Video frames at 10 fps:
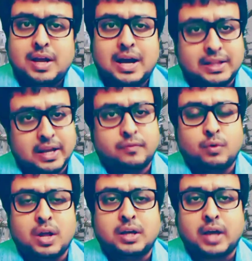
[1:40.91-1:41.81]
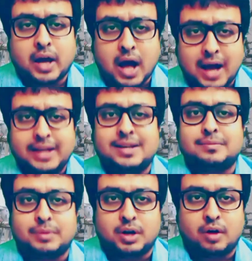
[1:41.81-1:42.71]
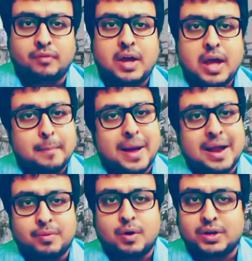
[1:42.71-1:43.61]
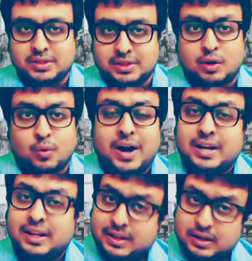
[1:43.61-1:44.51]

and therefore a high number of manpower is required.